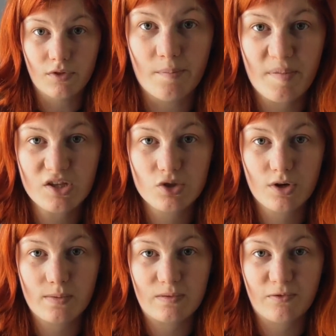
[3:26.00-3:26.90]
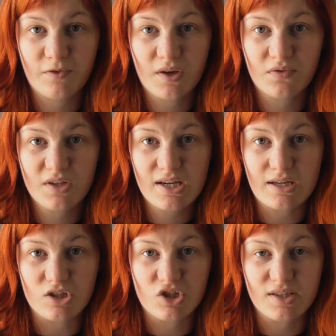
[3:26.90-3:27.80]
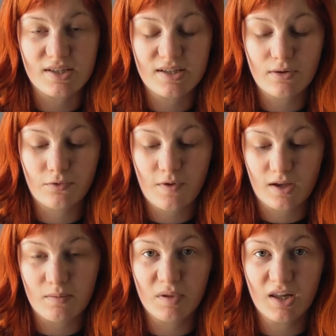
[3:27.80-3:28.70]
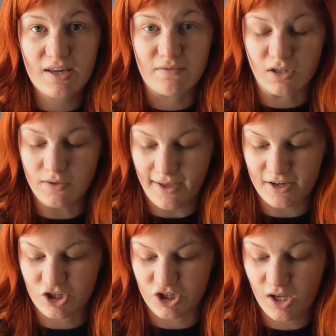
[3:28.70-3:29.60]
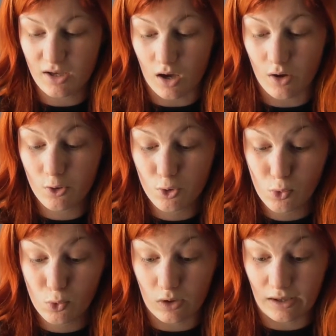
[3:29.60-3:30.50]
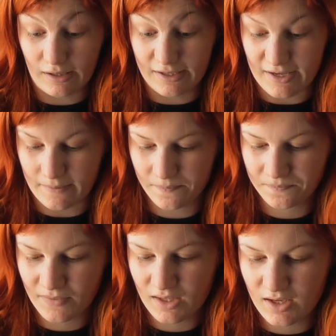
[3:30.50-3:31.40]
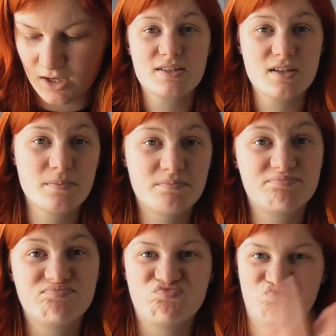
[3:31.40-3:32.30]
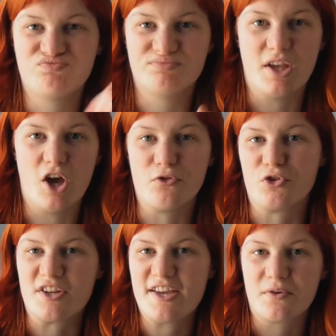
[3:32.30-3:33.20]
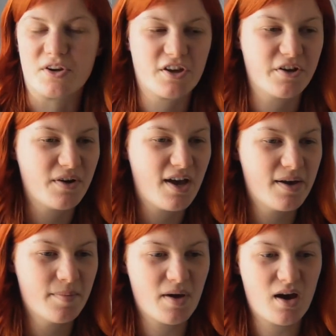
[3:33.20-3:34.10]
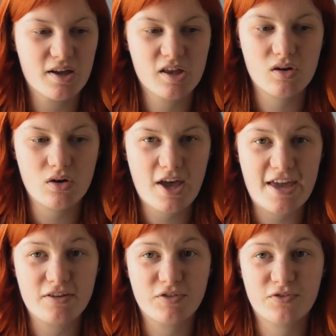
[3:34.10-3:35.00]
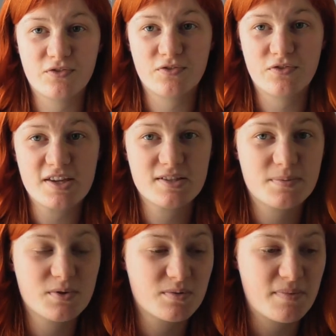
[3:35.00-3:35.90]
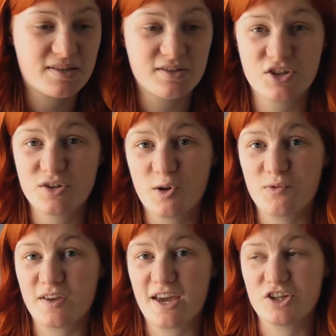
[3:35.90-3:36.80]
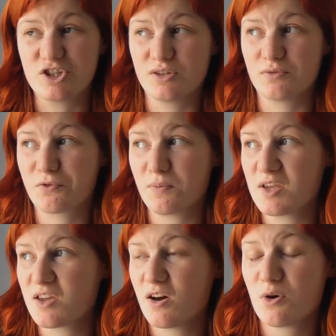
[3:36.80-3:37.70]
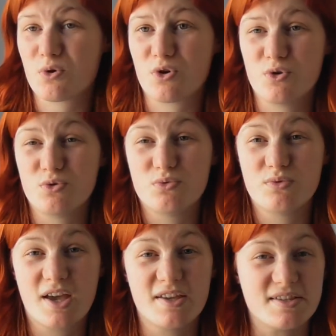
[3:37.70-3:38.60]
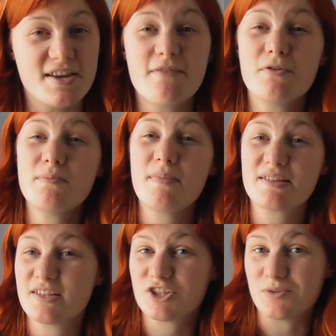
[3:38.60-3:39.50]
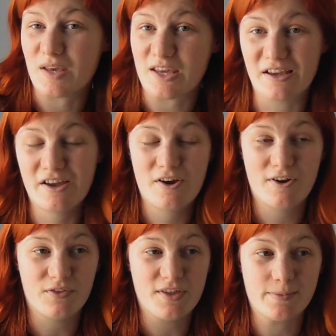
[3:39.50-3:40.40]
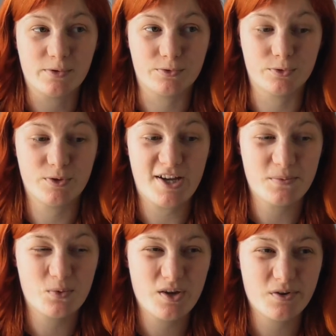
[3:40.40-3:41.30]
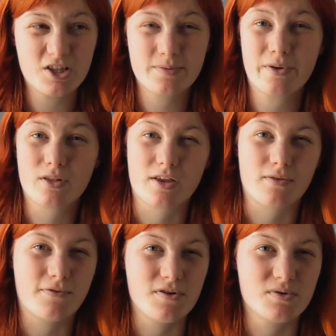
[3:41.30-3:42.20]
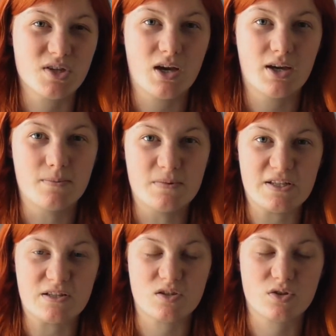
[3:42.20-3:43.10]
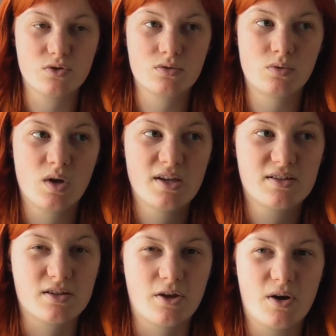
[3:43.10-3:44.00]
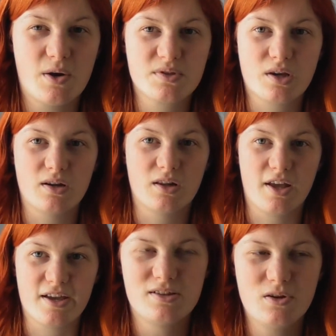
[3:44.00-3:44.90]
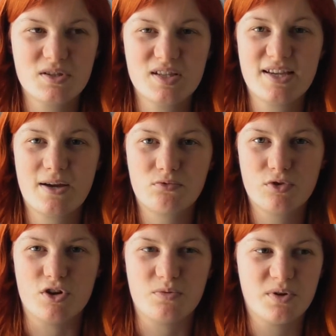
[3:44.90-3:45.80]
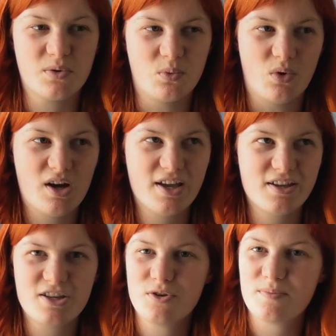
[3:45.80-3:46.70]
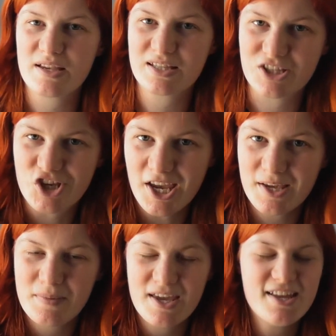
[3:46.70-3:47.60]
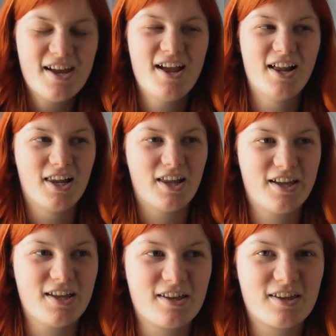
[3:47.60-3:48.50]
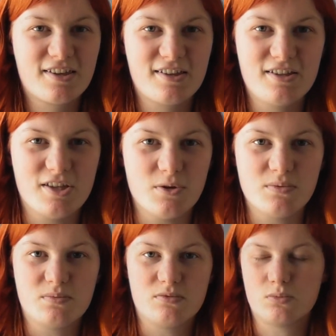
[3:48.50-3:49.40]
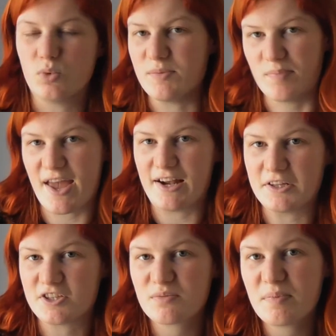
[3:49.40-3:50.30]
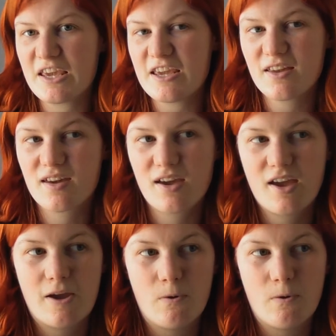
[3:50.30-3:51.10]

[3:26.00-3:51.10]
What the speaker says: The bitch would have been 15 and she's still fucking believing in that shit. Holy. So, over a year ago, I got a Facebook Messenger notification from a girl who has never messaged me on there before, and we only spoke like a few times in school, so I was kind of like, not to sound rude, but why are you messaging me? Like, we barely speak,